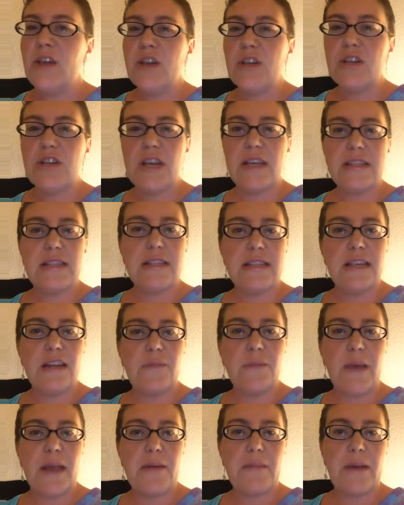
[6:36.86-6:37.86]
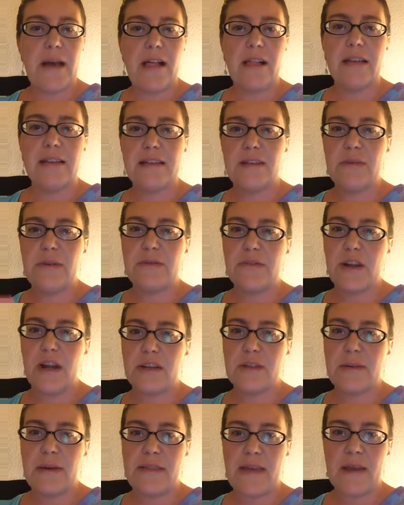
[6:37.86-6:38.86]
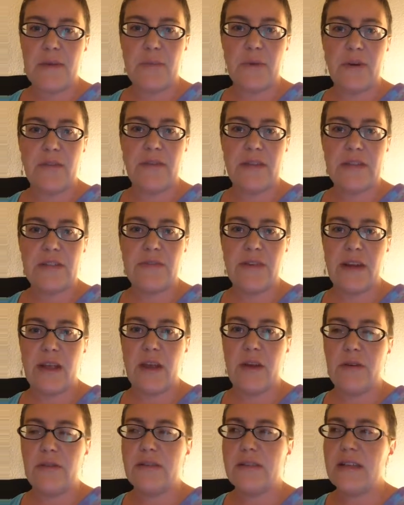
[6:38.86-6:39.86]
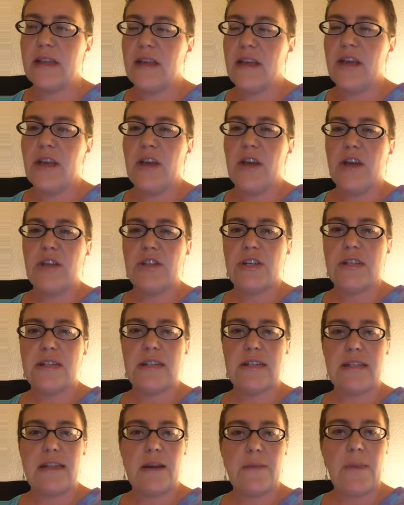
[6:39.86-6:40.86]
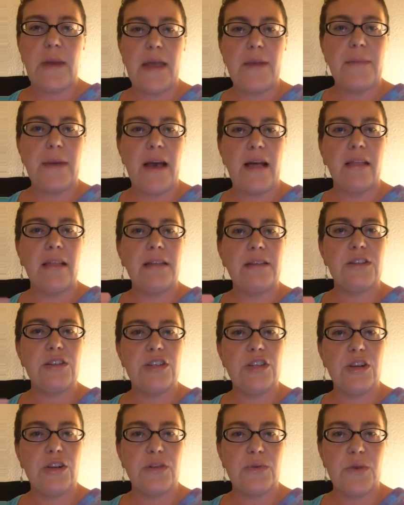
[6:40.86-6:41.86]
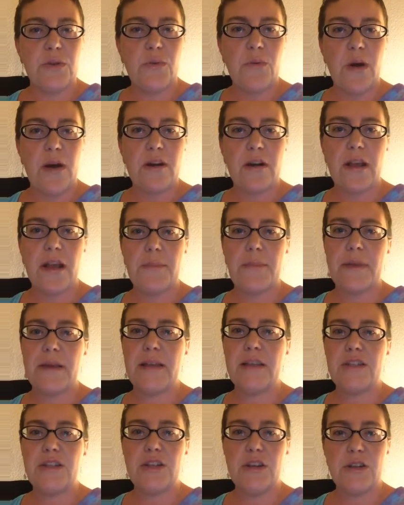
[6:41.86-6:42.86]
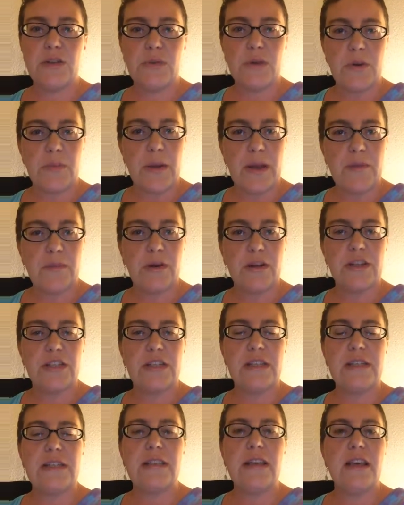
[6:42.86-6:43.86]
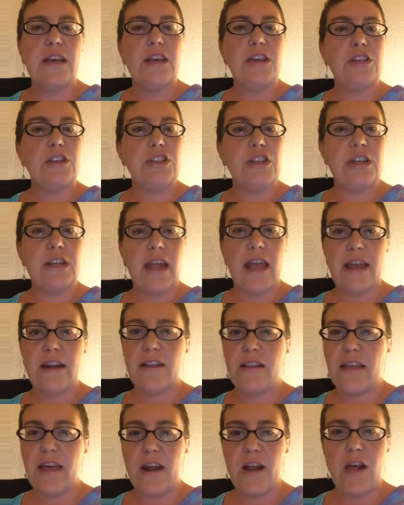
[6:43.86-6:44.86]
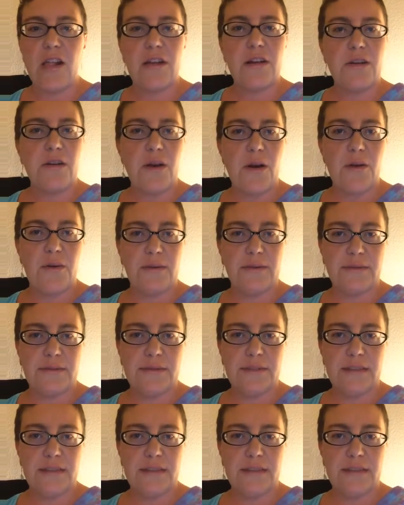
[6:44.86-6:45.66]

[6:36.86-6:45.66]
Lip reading: she has a set of paint palettes, and we've talked about that in previous videos. She has a set of paint palettes. She knows where the water cup is. She knows where her paintbrush is. She can handle that all on her own.